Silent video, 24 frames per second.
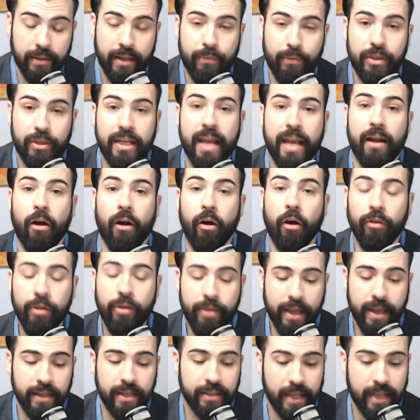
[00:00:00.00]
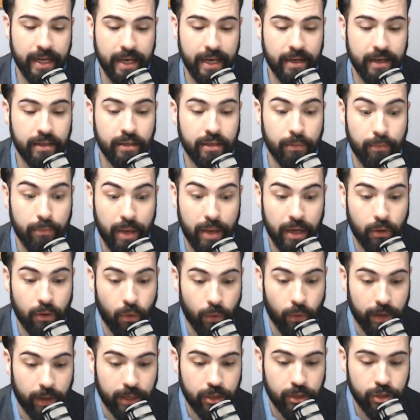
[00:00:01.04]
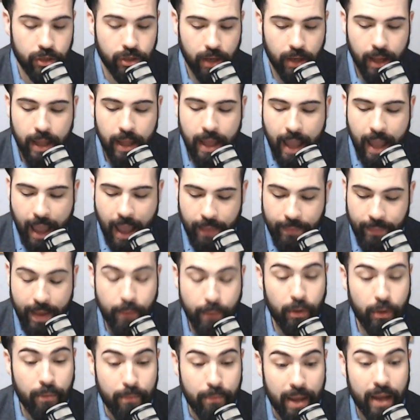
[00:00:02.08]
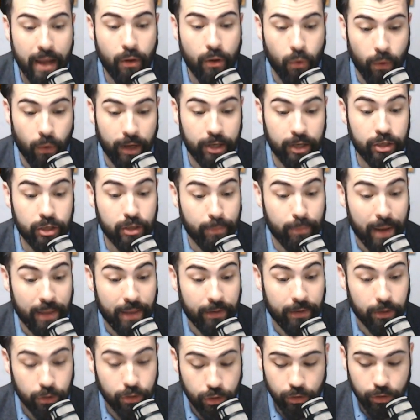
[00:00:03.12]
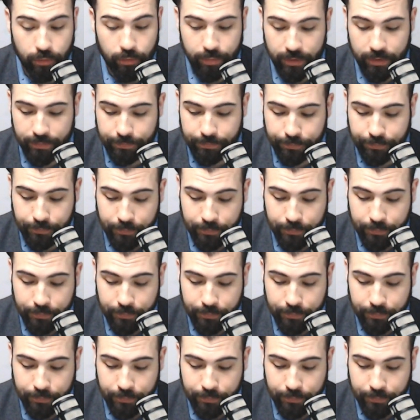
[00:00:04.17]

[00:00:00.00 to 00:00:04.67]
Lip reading: They would take all the things they needed to mint coinage, and they would mint coinage to pay their troops.